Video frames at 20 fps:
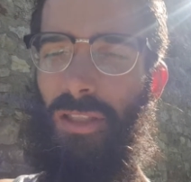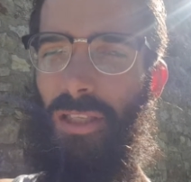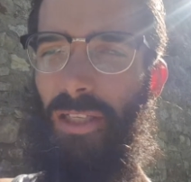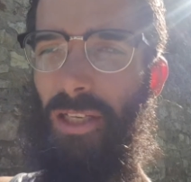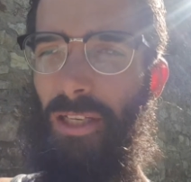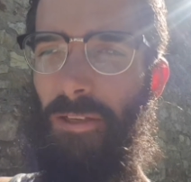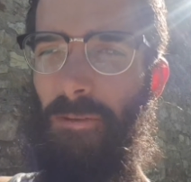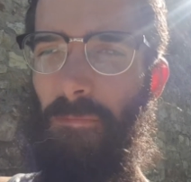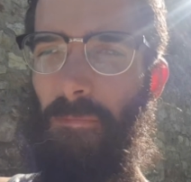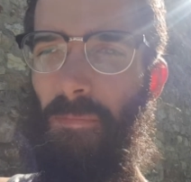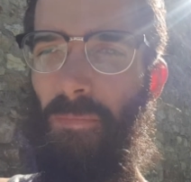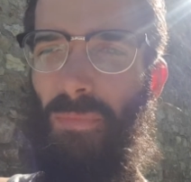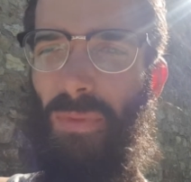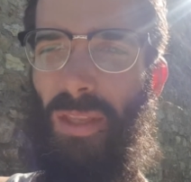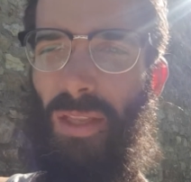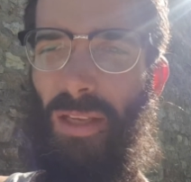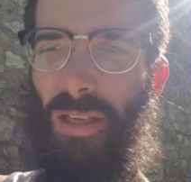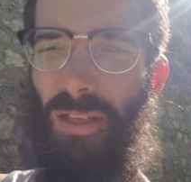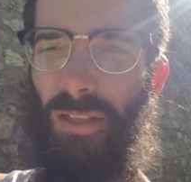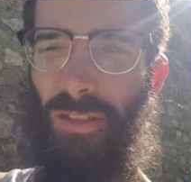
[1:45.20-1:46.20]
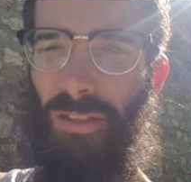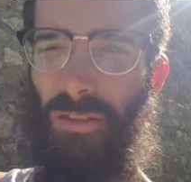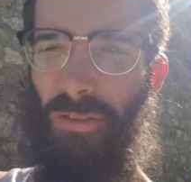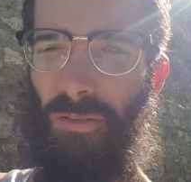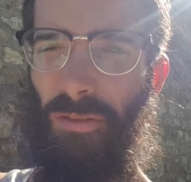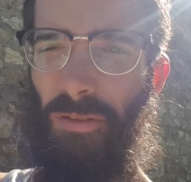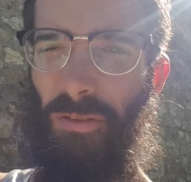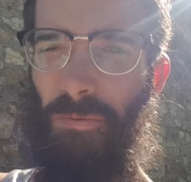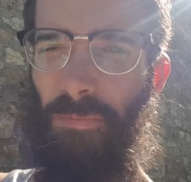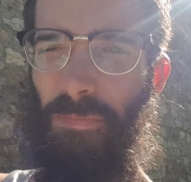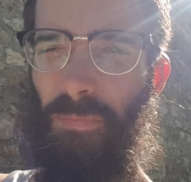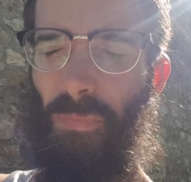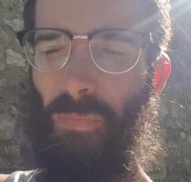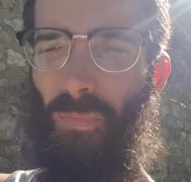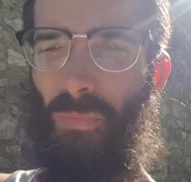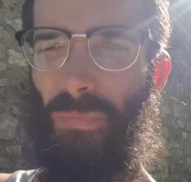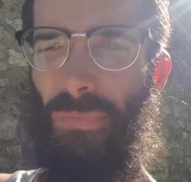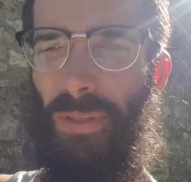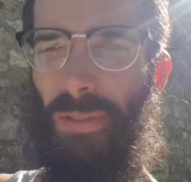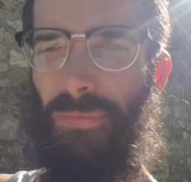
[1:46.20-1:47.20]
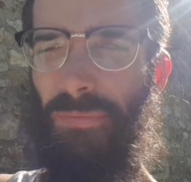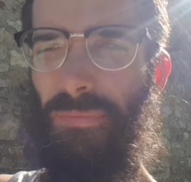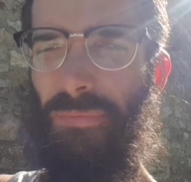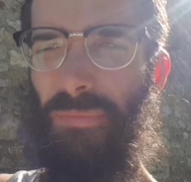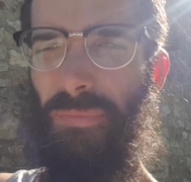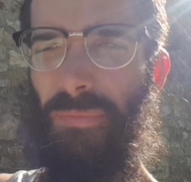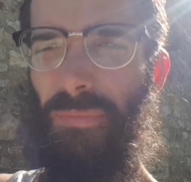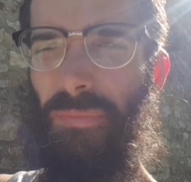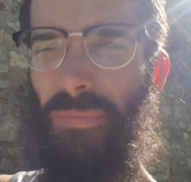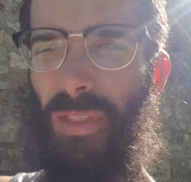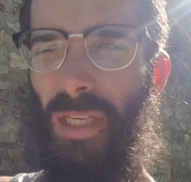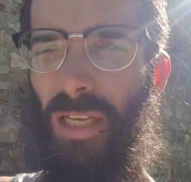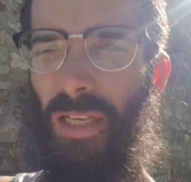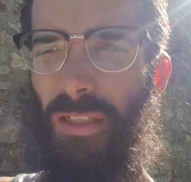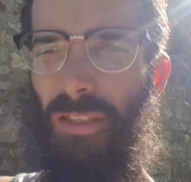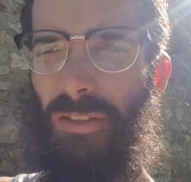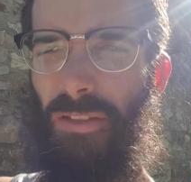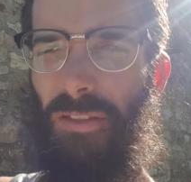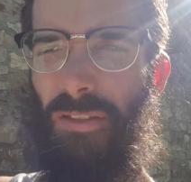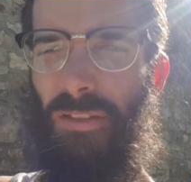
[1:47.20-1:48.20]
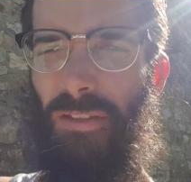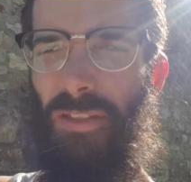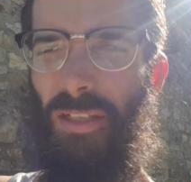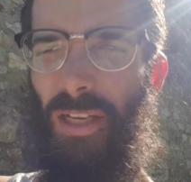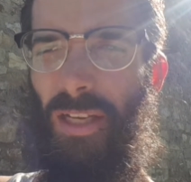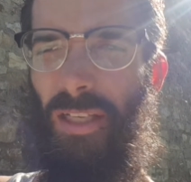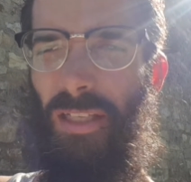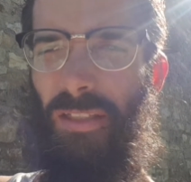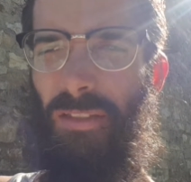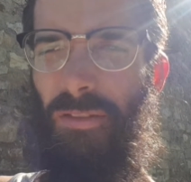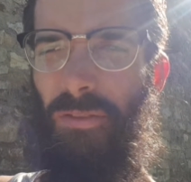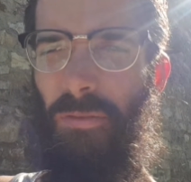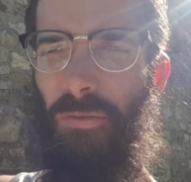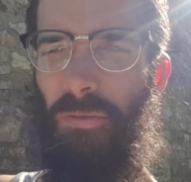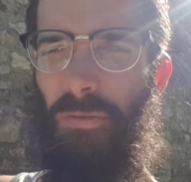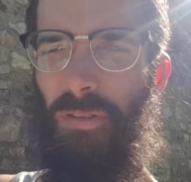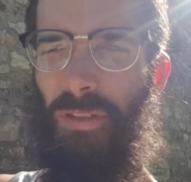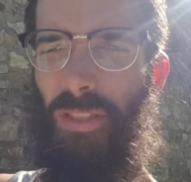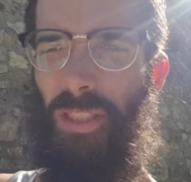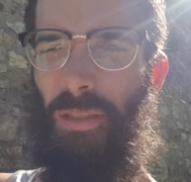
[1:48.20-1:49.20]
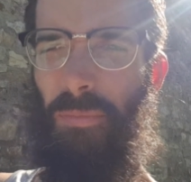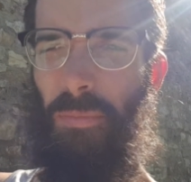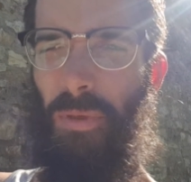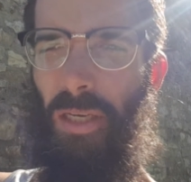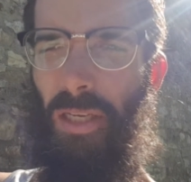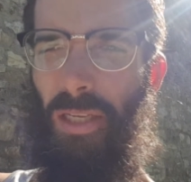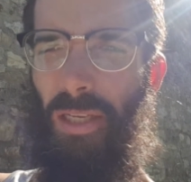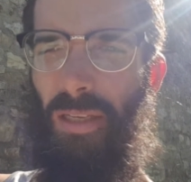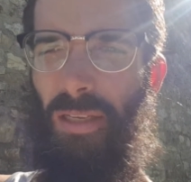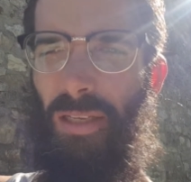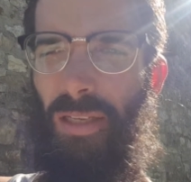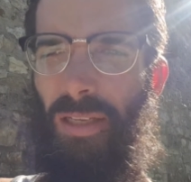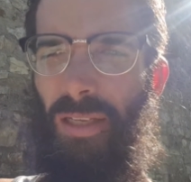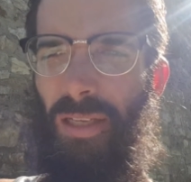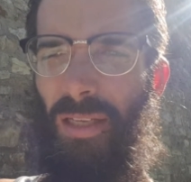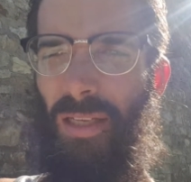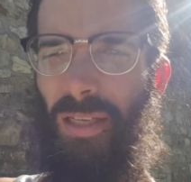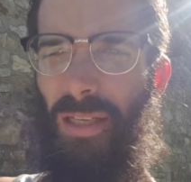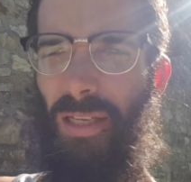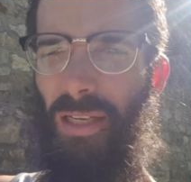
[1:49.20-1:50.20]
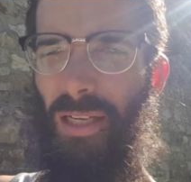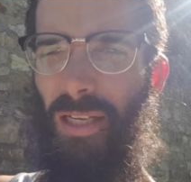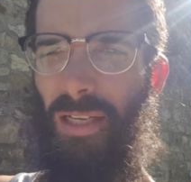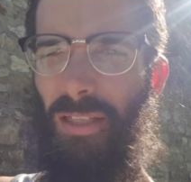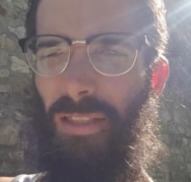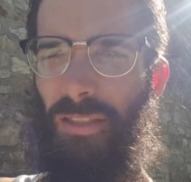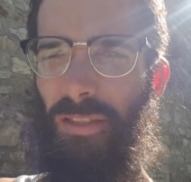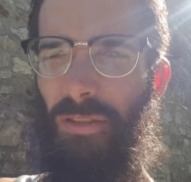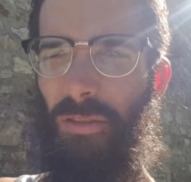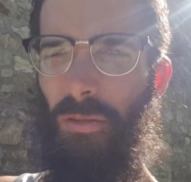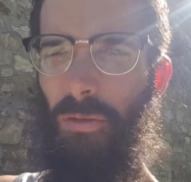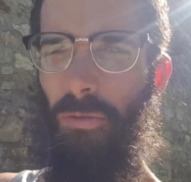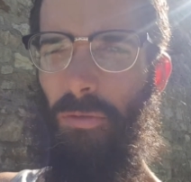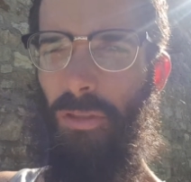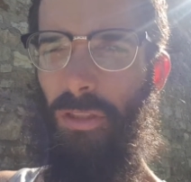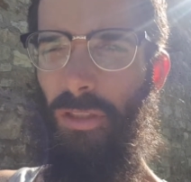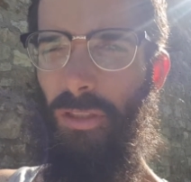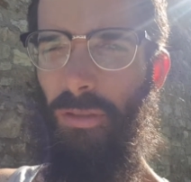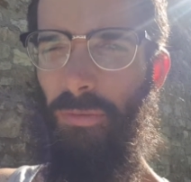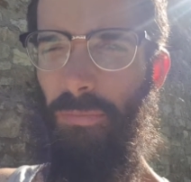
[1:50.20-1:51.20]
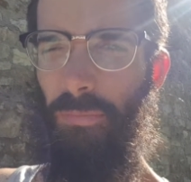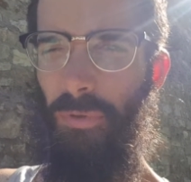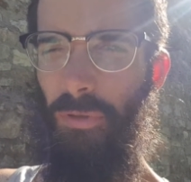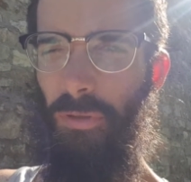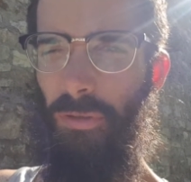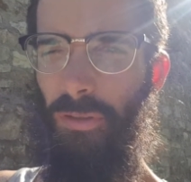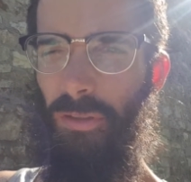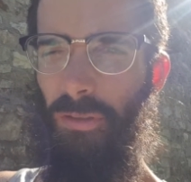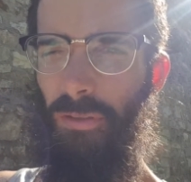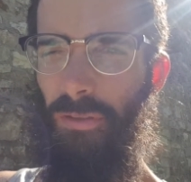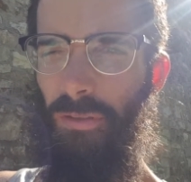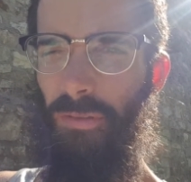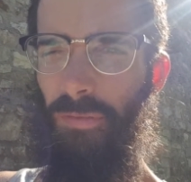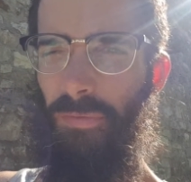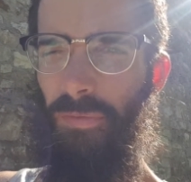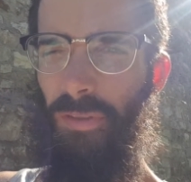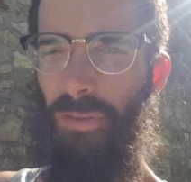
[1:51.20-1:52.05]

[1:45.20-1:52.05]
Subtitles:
again. So I decided to stick my last Lucia poster